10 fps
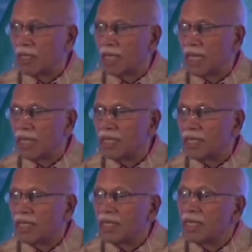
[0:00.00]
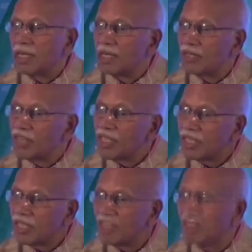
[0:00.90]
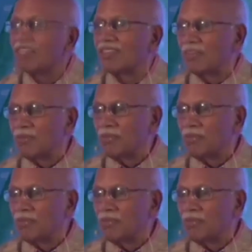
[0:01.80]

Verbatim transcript: than treating diseases.